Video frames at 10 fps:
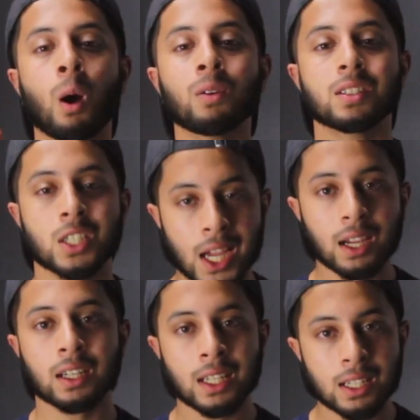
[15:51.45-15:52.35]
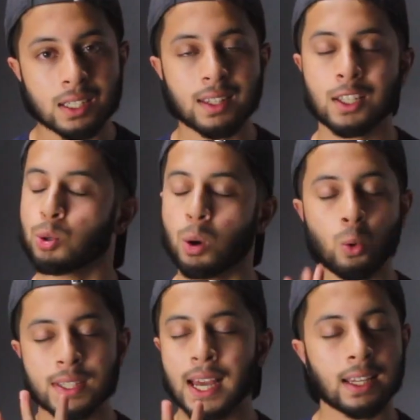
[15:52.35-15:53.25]
on the checklist that you
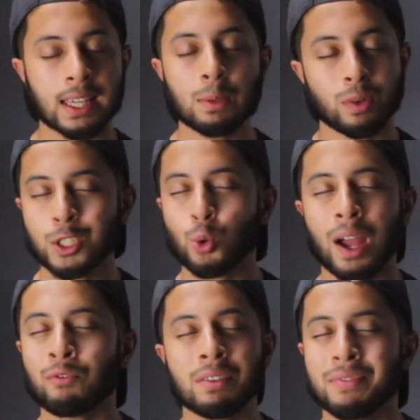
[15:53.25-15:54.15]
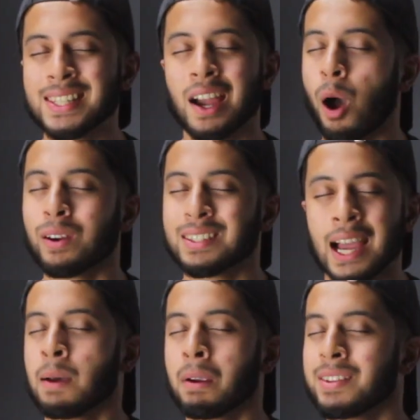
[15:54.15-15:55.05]
always gotta keep with you and revisit all the
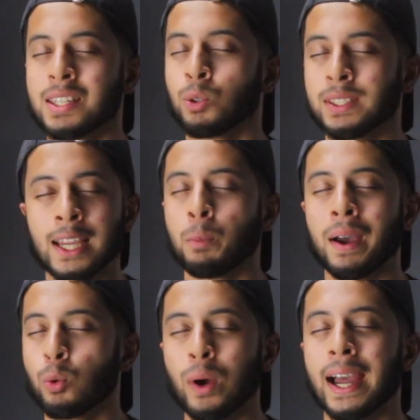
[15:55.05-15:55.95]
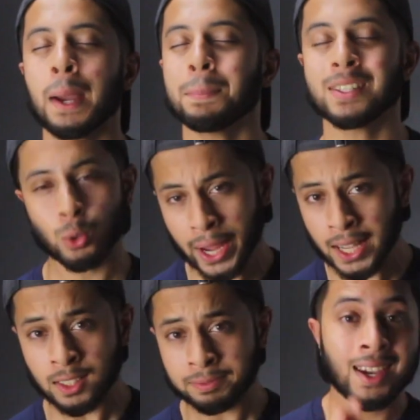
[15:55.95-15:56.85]
time, every single day, no matter what happens,
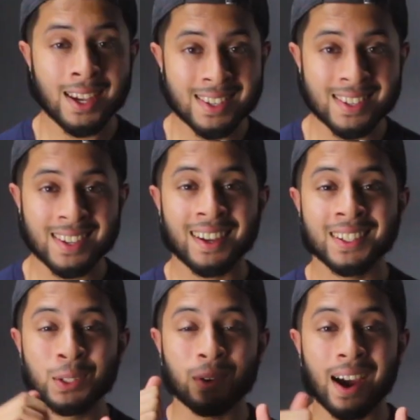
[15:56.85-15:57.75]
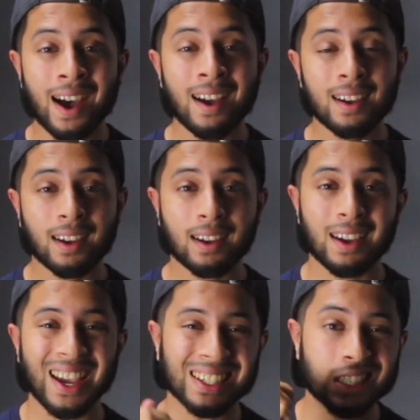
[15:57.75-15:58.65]
okay? What? Is dua
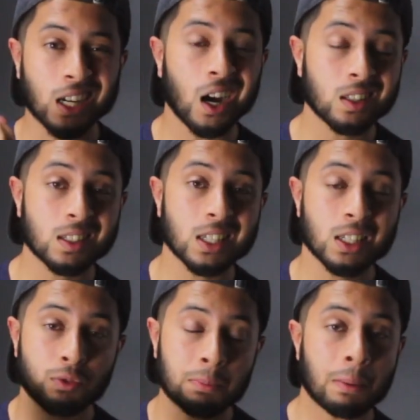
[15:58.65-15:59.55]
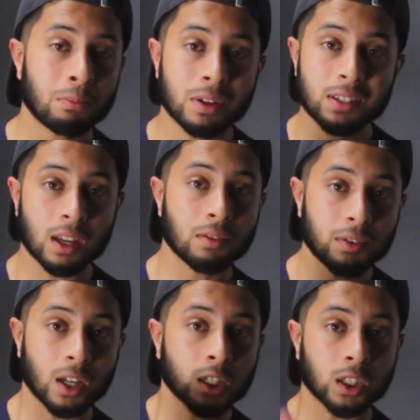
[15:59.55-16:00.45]
and constant remembrance
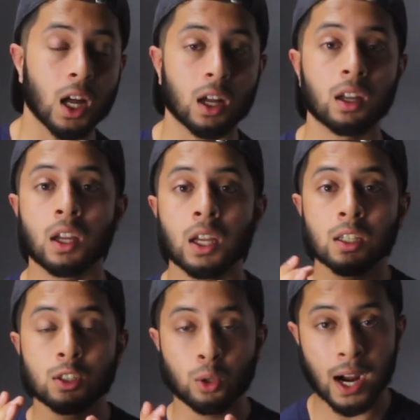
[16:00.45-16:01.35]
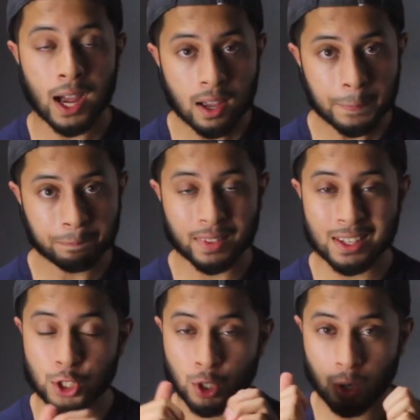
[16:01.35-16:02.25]
of Allah. Dua
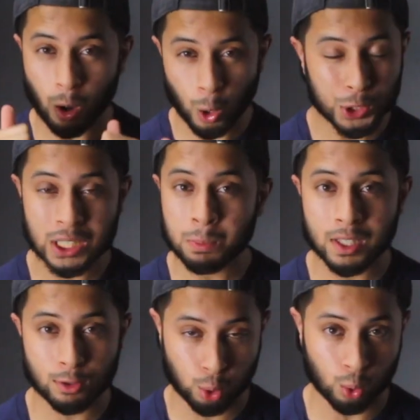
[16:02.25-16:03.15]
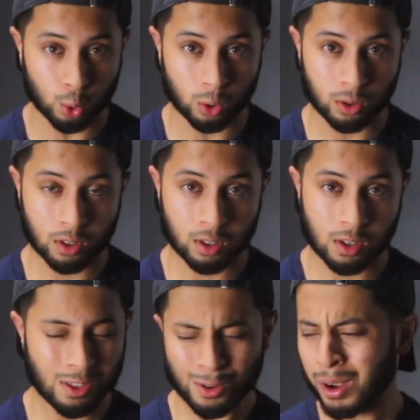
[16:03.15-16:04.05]
is your ultimate tool
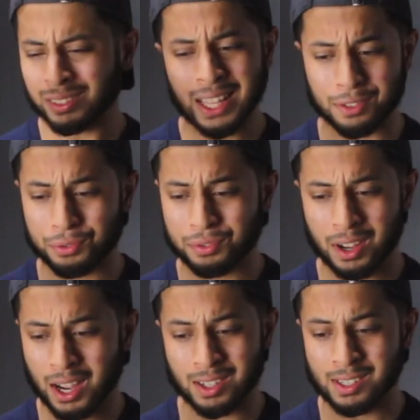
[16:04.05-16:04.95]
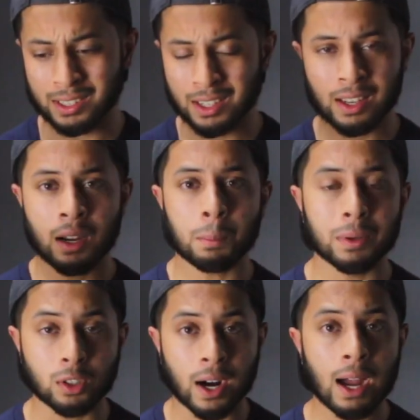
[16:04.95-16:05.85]
throughout life, honestly.
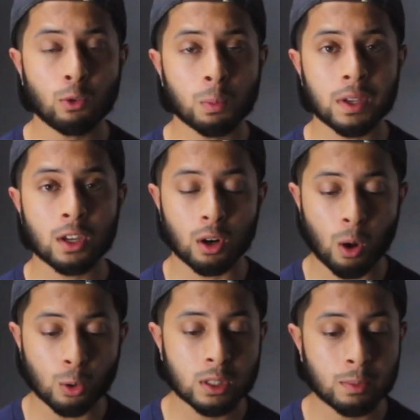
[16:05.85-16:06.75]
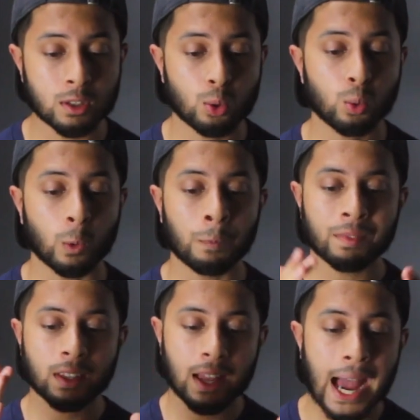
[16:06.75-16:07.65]
But dua will be your ultimate tool.
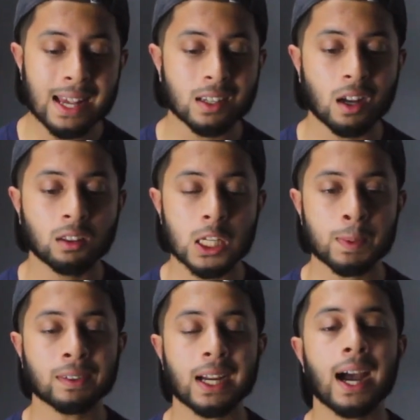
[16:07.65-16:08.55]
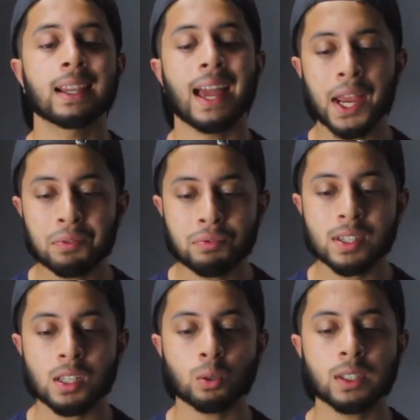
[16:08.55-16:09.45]
Ask Allah subhanahu wa ta'ala every
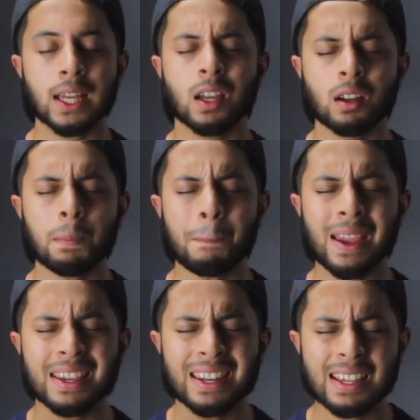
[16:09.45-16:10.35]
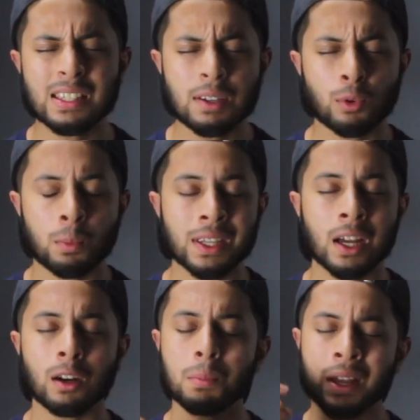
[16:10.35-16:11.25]
single day, Ya Rab, make it easy for me.
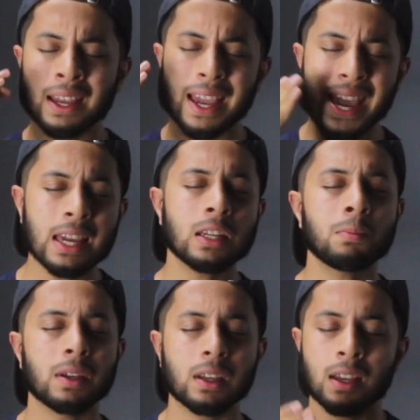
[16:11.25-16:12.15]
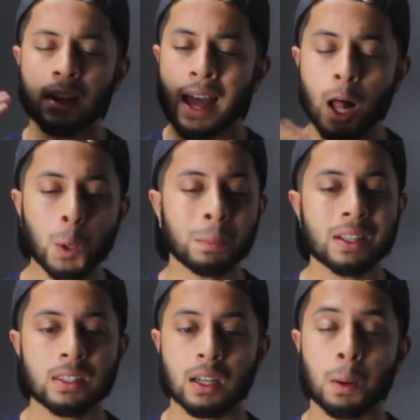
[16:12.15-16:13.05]
Ya Rab, aid me, help
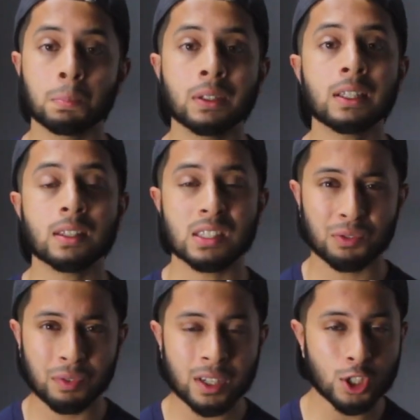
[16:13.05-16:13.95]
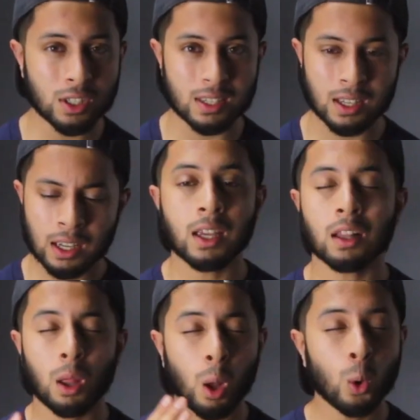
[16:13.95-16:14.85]
me to complete this, finish this. Ya
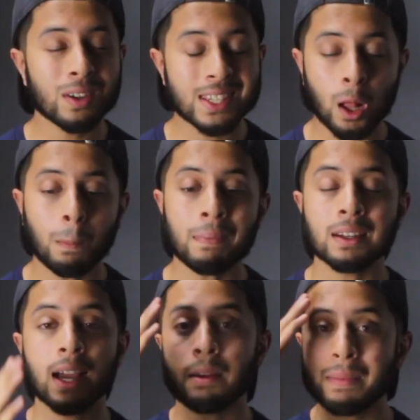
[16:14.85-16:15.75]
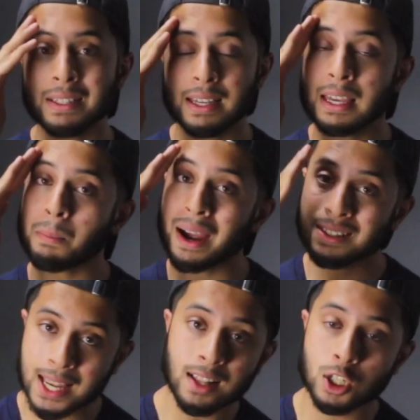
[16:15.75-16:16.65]
Allah, always help me and guide me to keep my
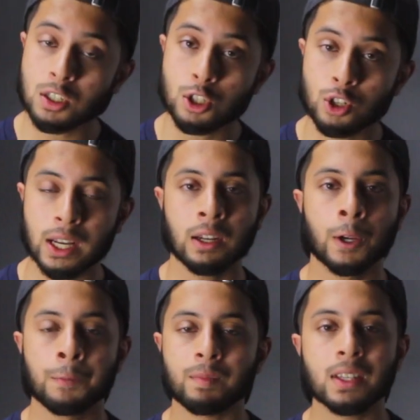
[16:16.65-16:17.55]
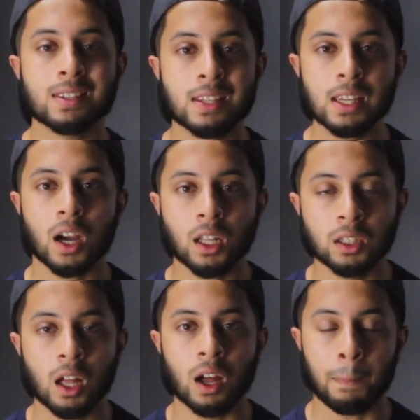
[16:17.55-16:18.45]
intentions straight. Seek
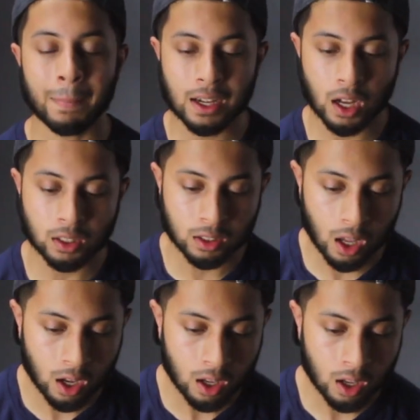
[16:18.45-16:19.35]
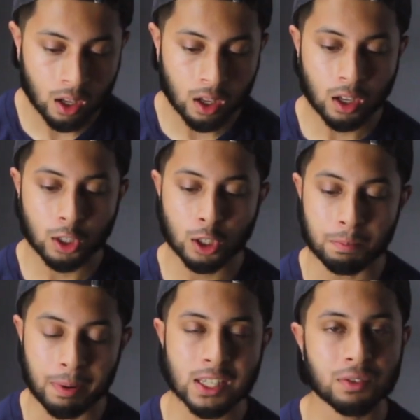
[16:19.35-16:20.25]
Allah, make Allah your
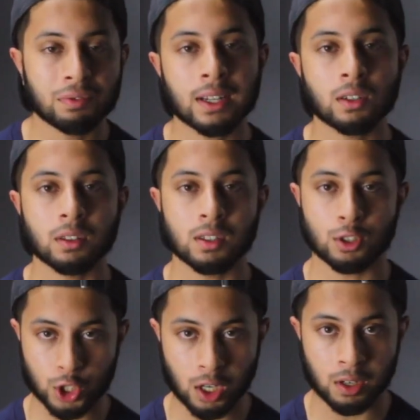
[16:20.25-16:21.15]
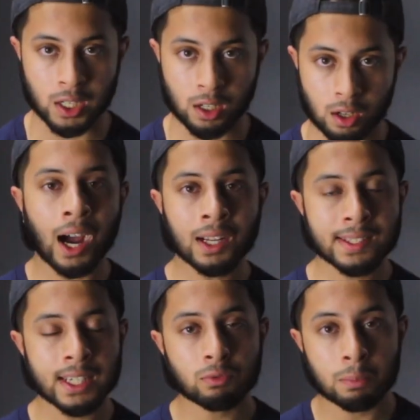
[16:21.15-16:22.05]
best friend on this journey.
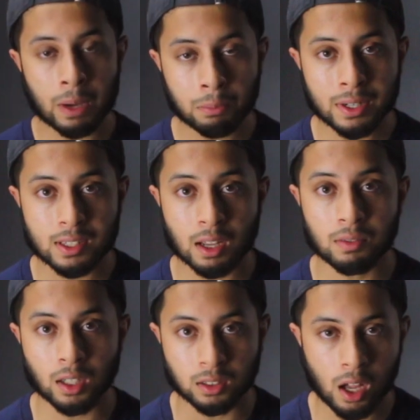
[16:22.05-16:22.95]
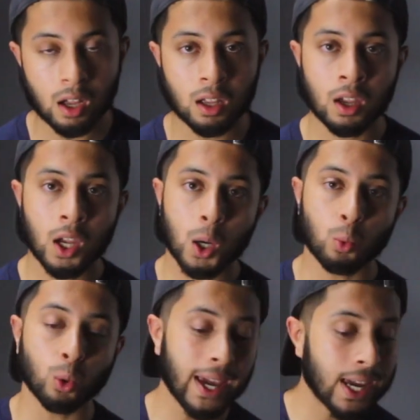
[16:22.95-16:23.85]
Constant remembrance of Allah
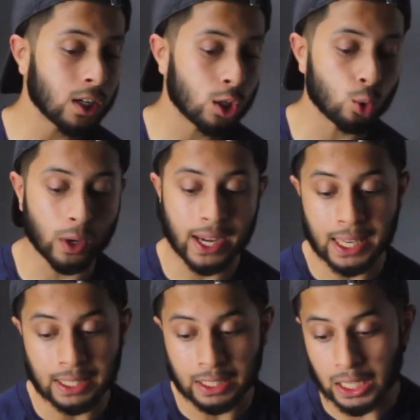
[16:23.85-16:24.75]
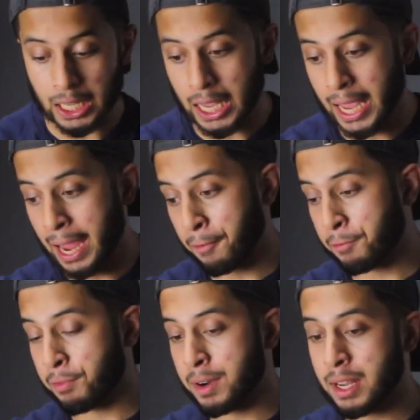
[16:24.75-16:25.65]
will aid you in
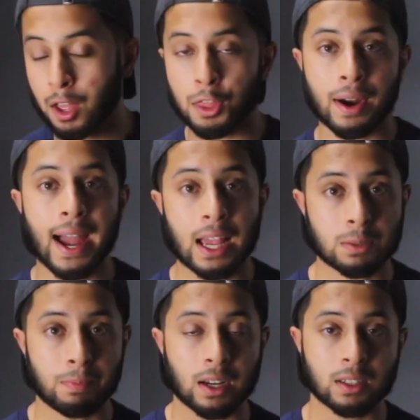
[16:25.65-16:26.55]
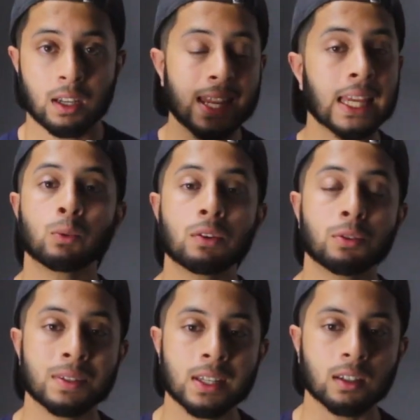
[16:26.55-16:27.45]
every other aspect. Staying away
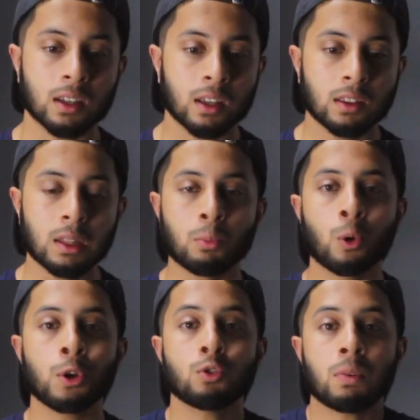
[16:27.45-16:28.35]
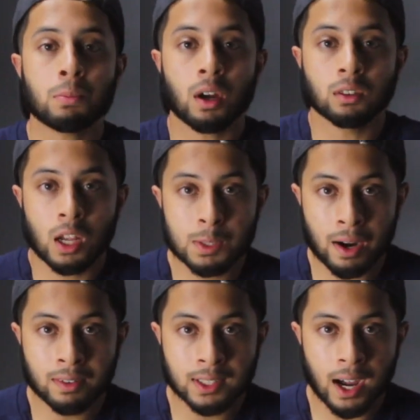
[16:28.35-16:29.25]
from sin. The more you remember Allah
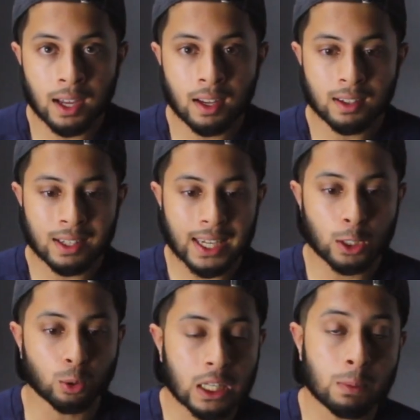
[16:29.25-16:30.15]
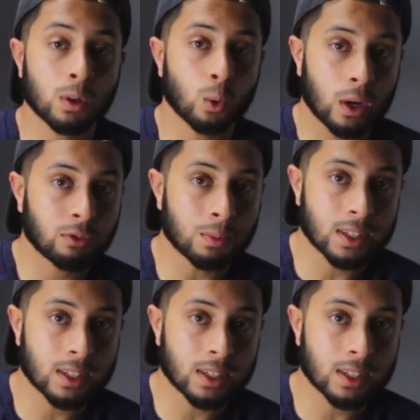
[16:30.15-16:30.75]
subhanahu wa ta'ala, it'll keep you away from